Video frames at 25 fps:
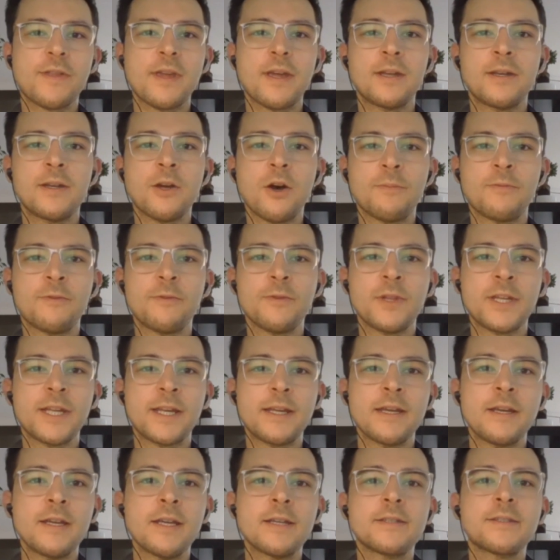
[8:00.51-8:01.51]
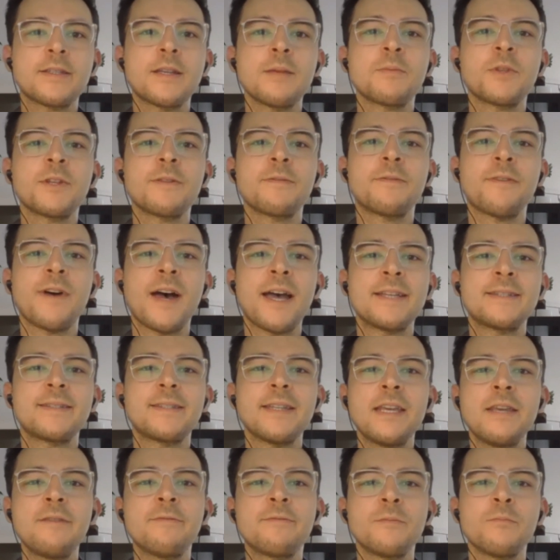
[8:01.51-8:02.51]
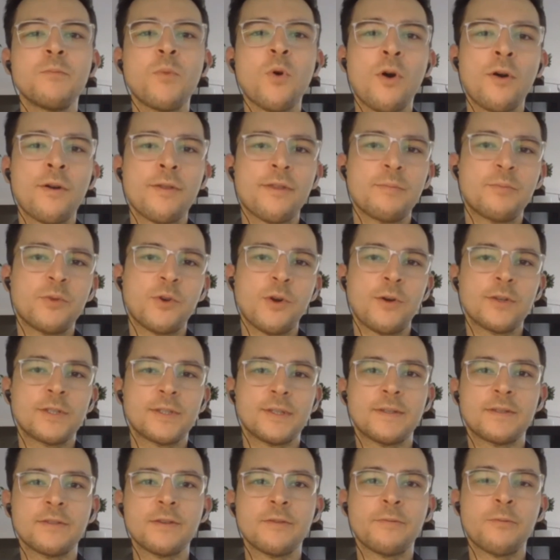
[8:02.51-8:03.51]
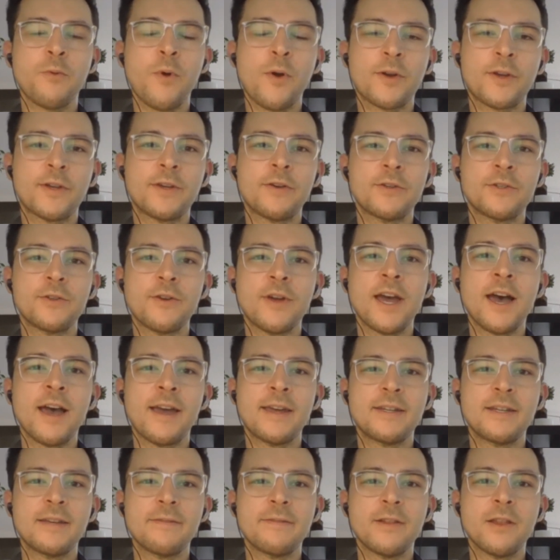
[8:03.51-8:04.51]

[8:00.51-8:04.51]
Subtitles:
then hopefully simplifies even more the process of working on your AI